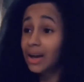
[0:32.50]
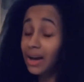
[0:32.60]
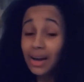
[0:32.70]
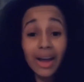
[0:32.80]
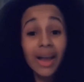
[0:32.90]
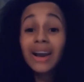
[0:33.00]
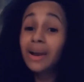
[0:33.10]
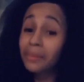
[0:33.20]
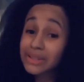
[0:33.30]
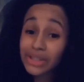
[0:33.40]

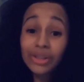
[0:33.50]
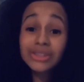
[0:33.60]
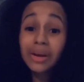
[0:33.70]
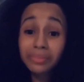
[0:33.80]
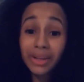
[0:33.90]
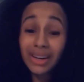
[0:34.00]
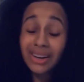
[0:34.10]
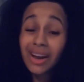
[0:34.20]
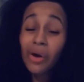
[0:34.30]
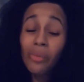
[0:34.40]
Let me tell you
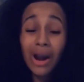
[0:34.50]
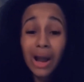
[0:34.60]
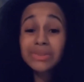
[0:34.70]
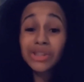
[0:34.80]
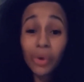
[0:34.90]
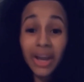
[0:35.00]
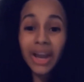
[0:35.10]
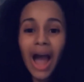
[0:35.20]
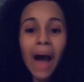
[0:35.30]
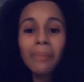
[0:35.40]
something. While I'm still
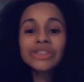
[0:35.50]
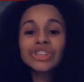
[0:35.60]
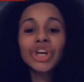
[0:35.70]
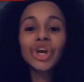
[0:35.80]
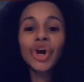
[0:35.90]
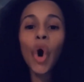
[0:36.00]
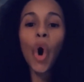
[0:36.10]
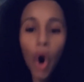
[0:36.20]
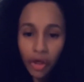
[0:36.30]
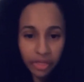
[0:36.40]
here, I'm gonna secure
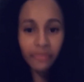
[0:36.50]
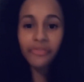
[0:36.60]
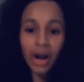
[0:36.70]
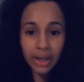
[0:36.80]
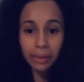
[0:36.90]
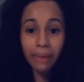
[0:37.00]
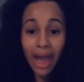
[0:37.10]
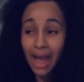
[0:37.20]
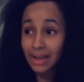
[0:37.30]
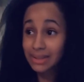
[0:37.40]
all the fucking
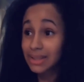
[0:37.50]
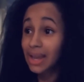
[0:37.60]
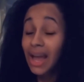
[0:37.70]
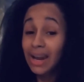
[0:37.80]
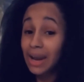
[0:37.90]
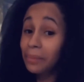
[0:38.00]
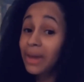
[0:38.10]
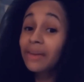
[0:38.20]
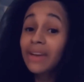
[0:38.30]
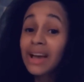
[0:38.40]
bags. Let
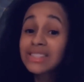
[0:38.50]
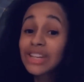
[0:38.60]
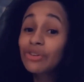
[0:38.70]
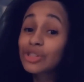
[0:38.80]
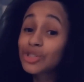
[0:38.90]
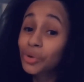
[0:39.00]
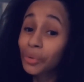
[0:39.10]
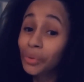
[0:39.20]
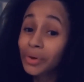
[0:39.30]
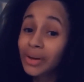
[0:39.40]
me give y'all a secret too.